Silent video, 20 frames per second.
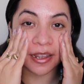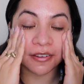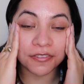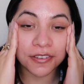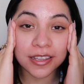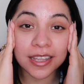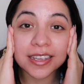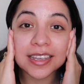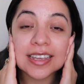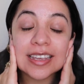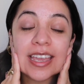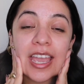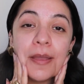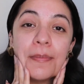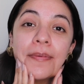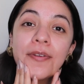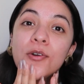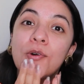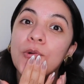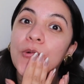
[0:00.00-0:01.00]
I feel like it
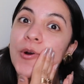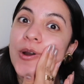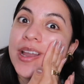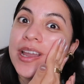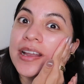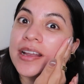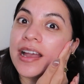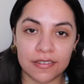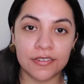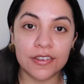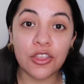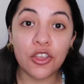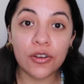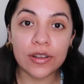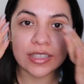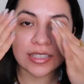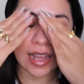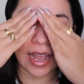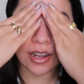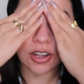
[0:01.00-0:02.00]
came quick, even though
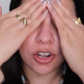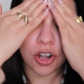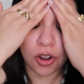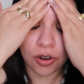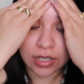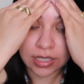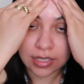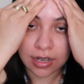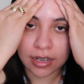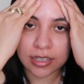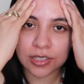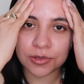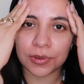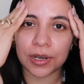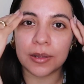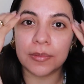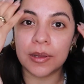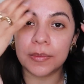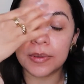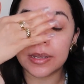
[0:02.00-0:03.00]
I know it's not
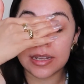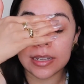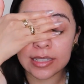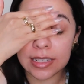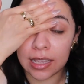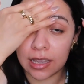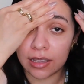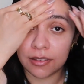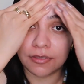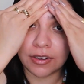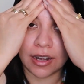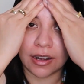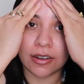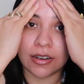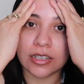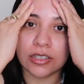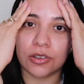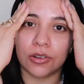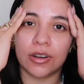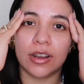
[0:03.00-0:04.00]
spring, but because I live in
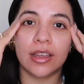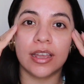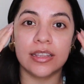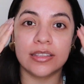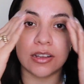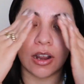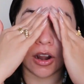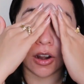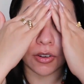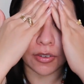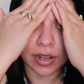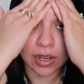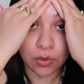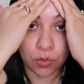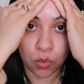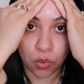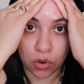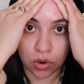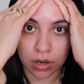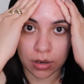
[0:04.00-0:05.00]
Arizona, it's already
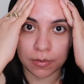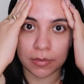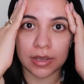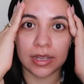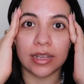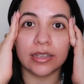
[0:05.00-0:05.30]
warm.